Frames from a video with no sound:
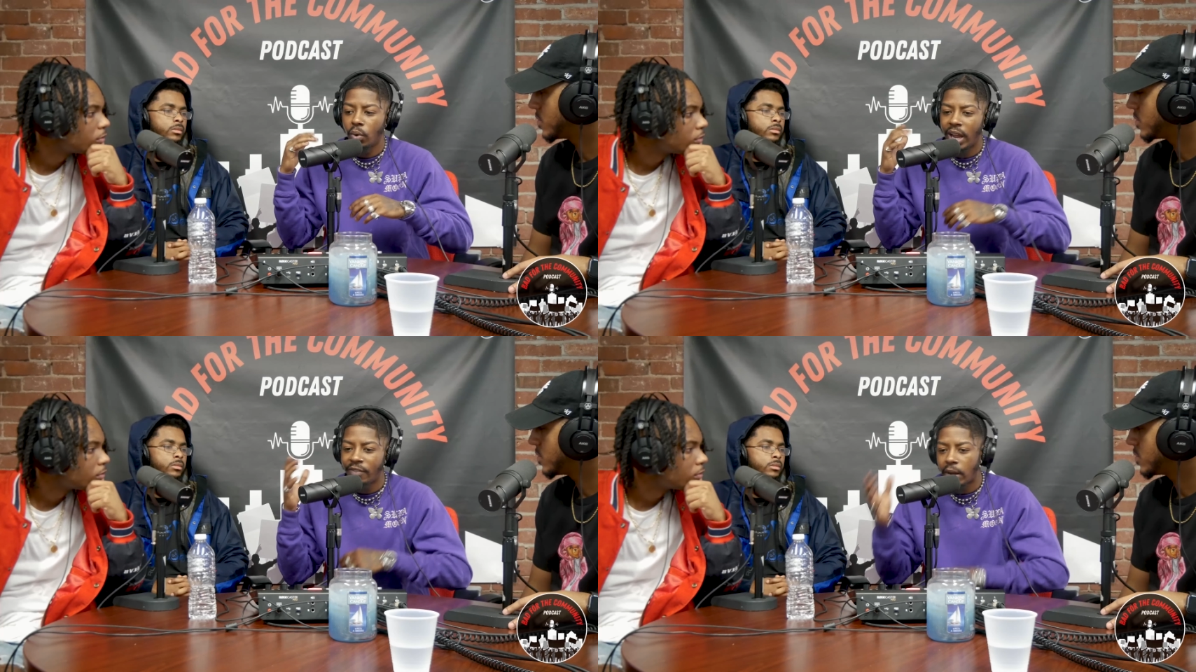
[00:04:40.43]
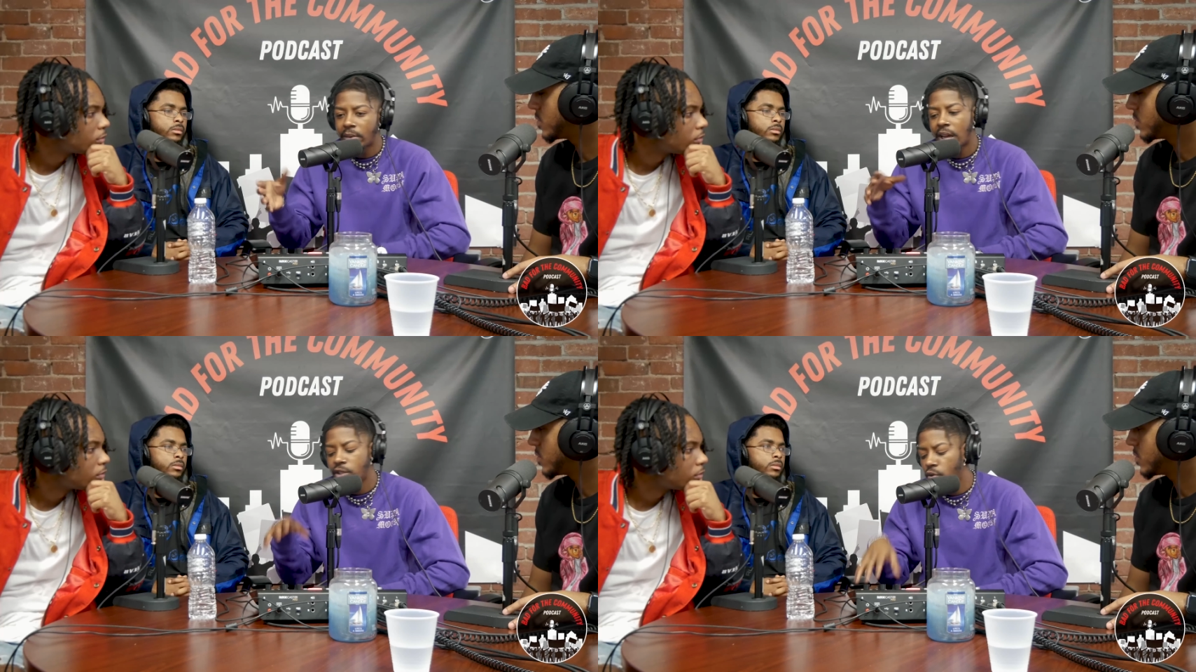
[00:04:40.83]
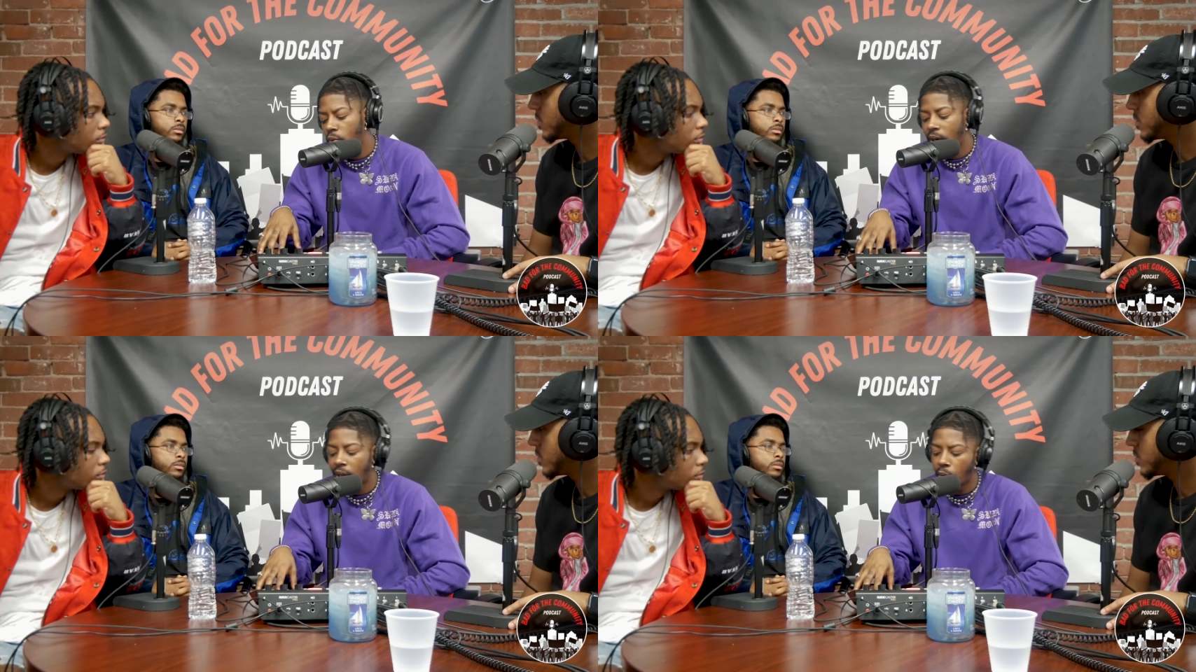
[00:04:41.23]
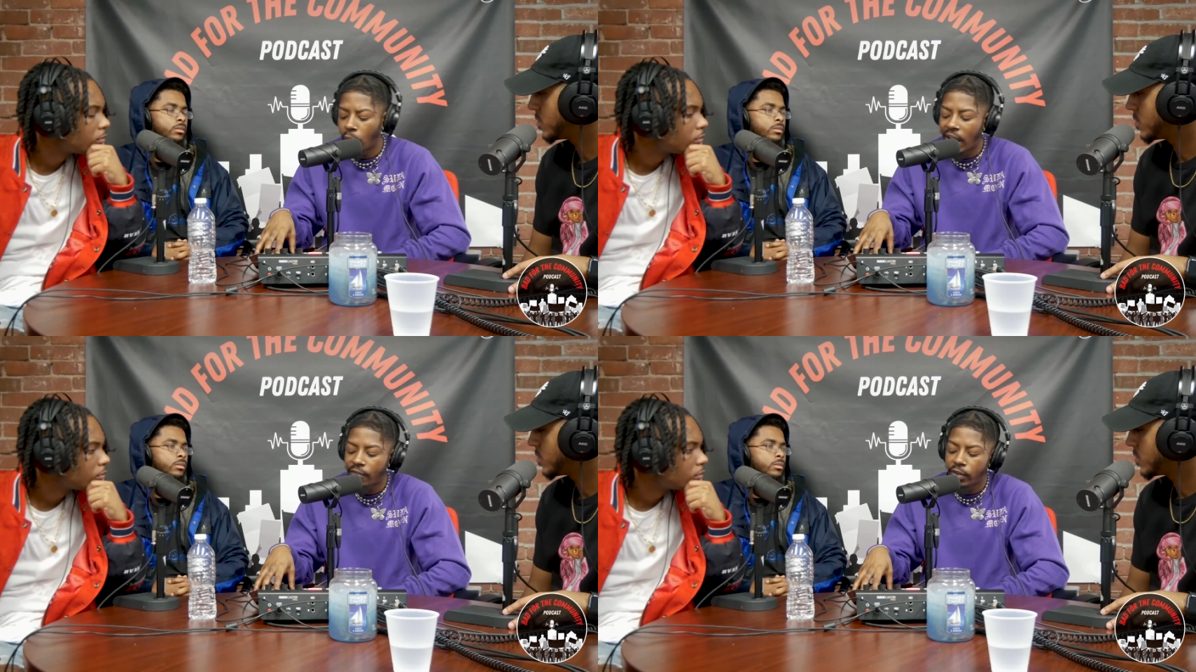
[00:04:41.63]
Speaker 1: if I'm not doing
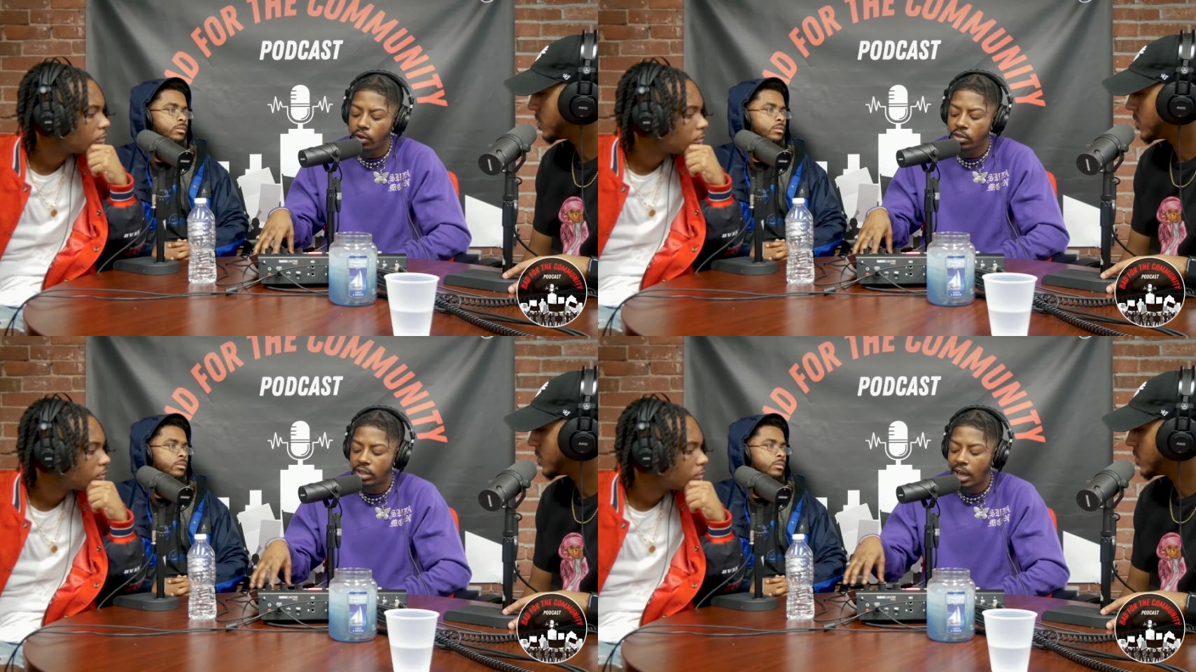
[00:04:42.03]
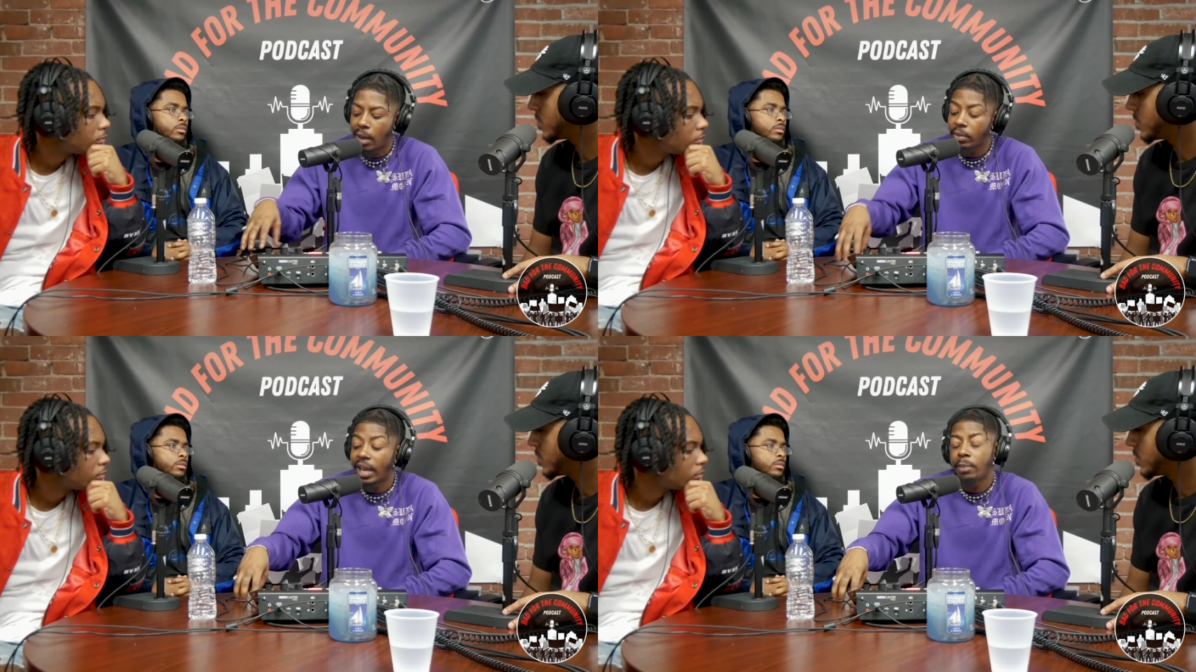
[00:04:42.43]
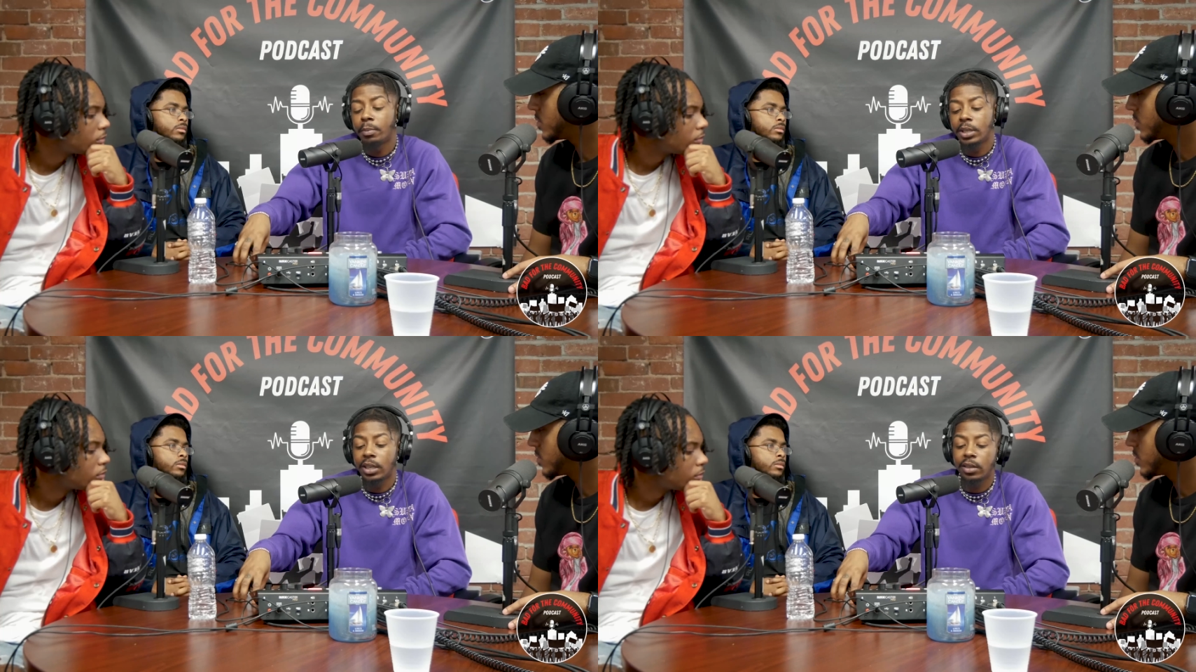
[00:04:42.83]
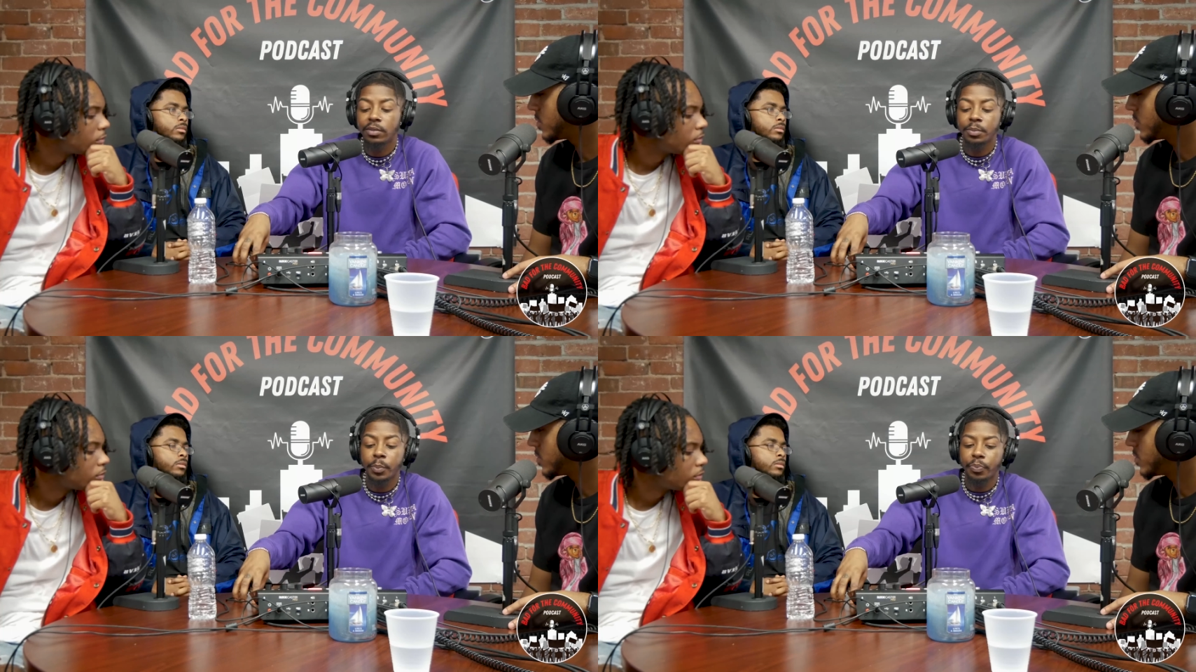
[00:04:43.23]
what I feel is I'm capable of,